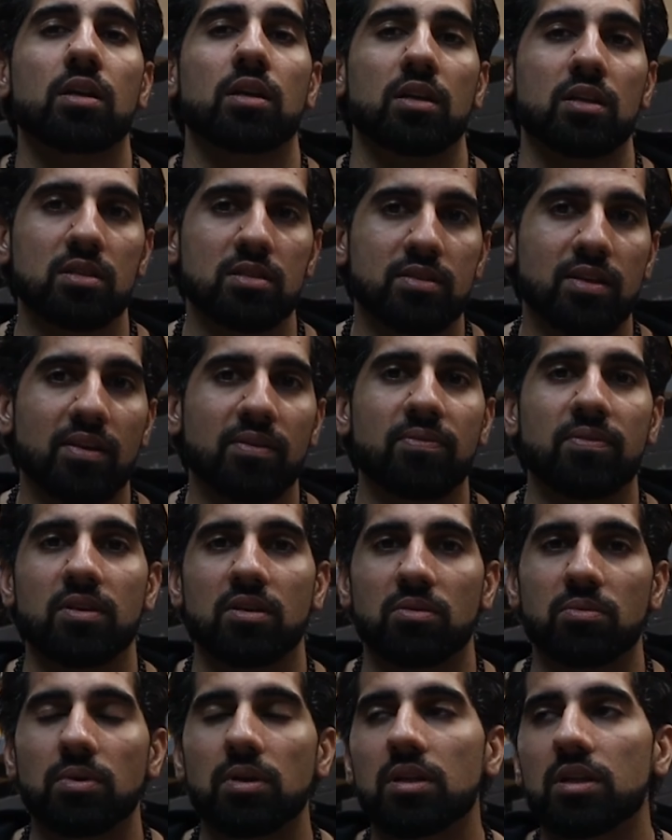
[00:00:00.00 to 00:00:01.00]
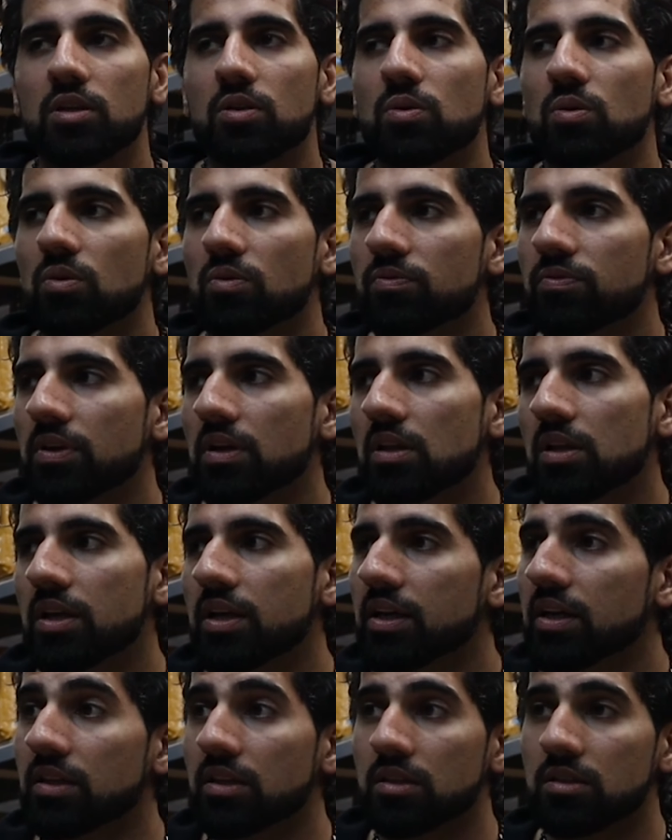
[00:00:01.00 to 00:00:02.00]
It's definitely a really cool
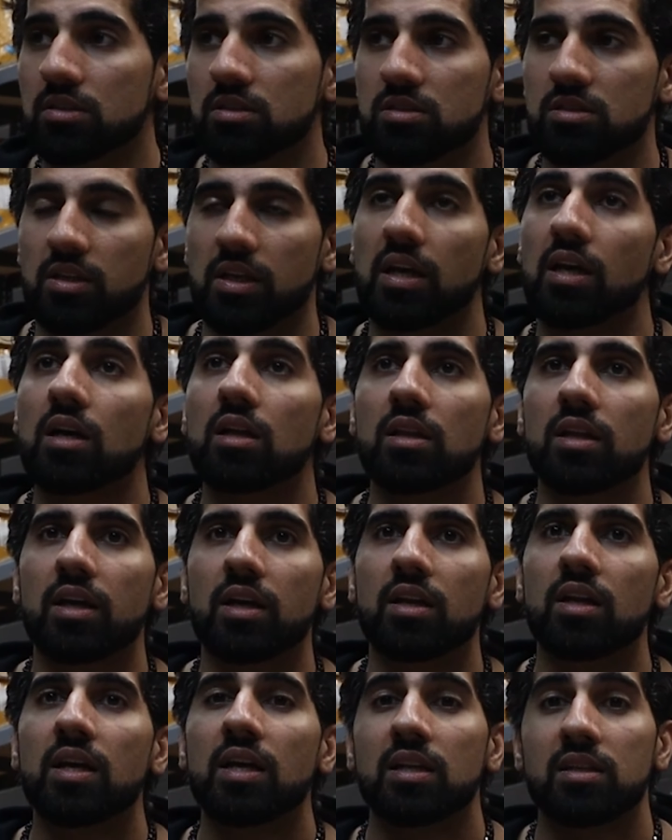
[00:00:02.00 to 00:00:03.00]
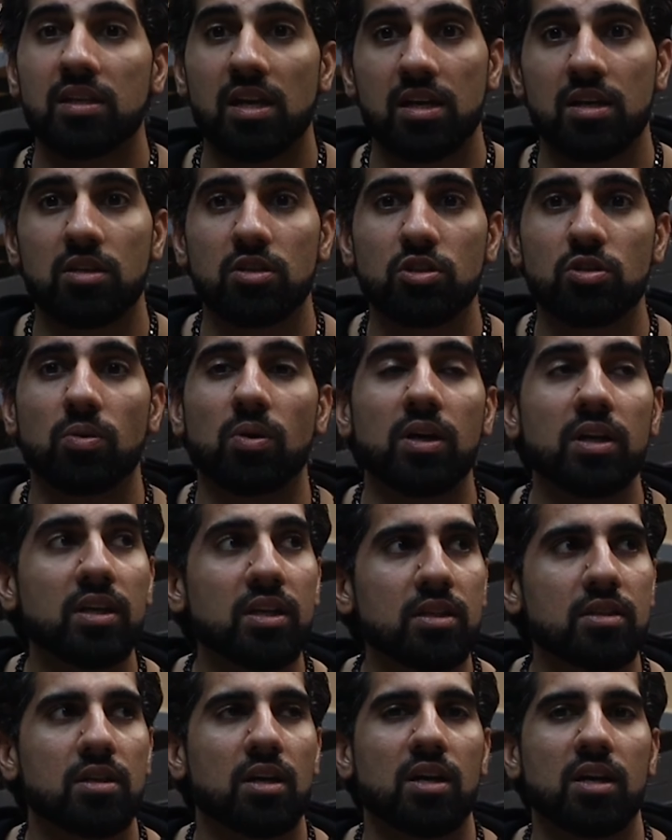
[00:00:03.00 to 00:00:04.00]
feeling, and then scale it 10,
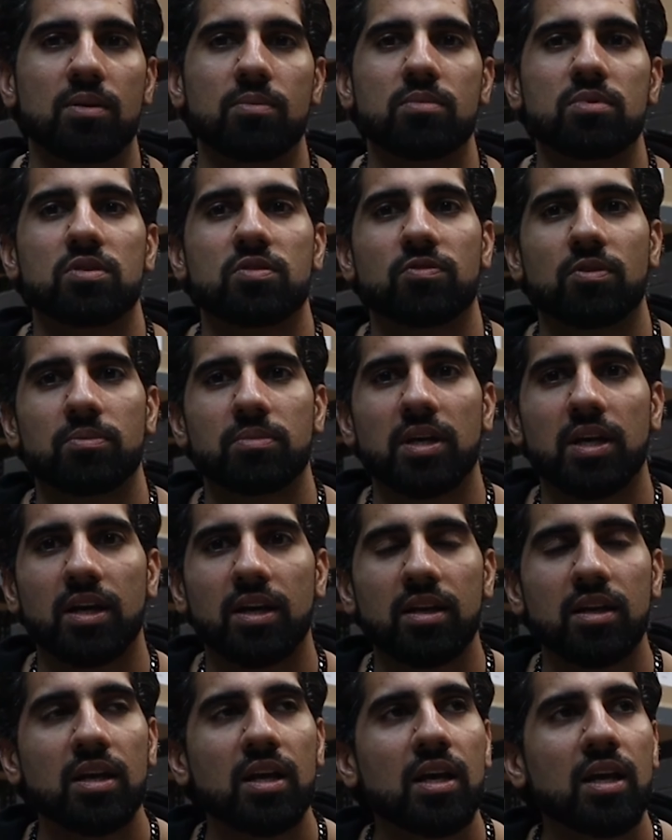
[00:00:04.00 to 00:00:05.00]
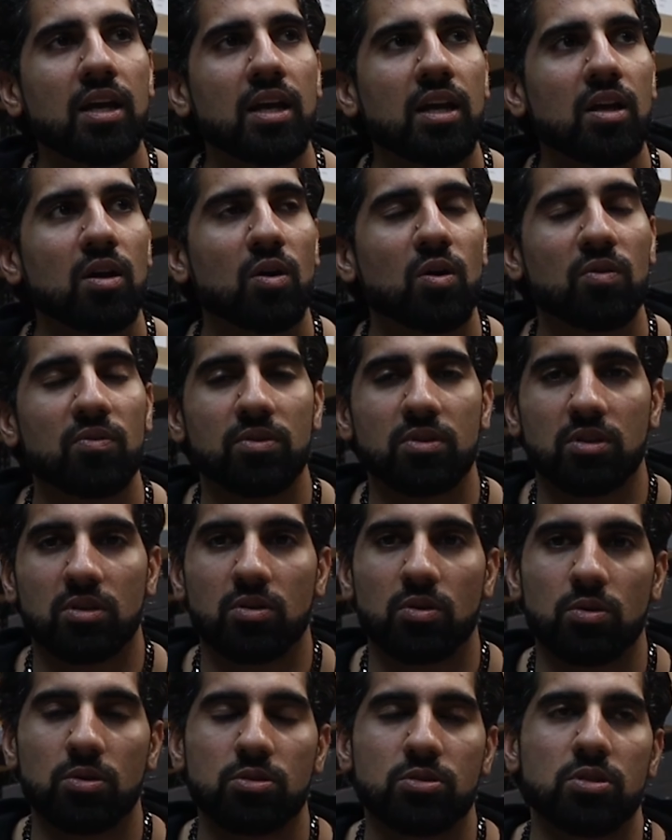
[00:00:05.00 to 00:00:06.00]
20 times from that over the
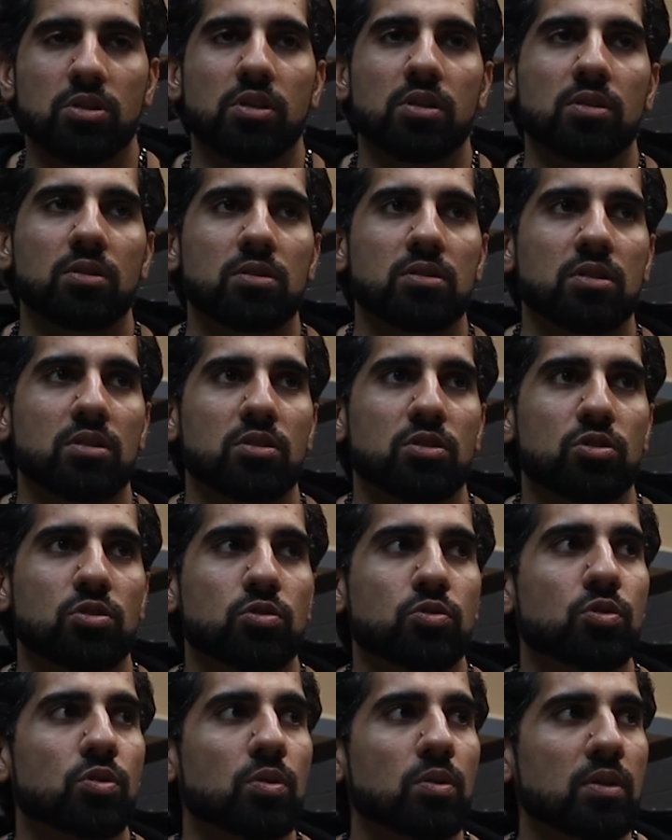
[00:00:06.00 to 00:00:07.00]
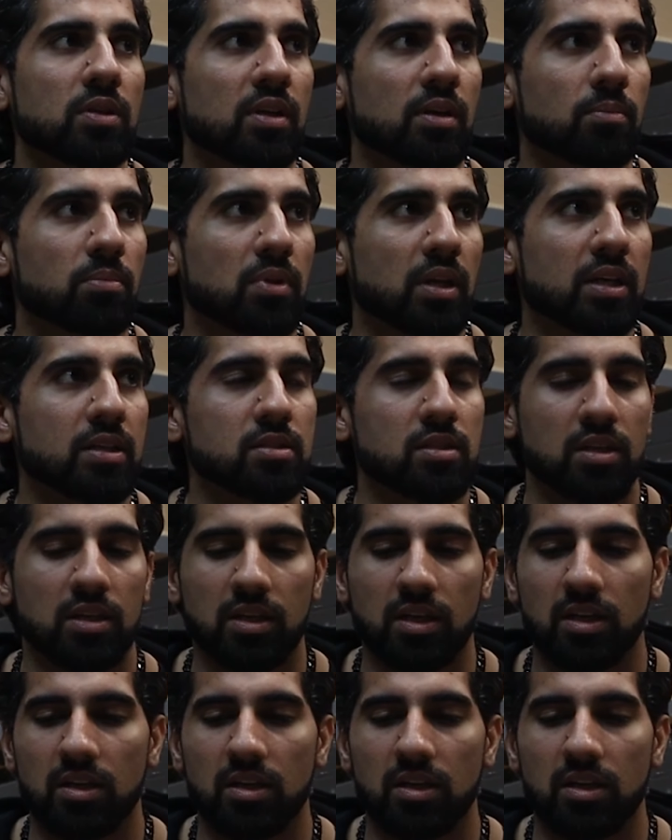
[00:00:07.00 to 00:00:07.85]
course of years is truly a blessing.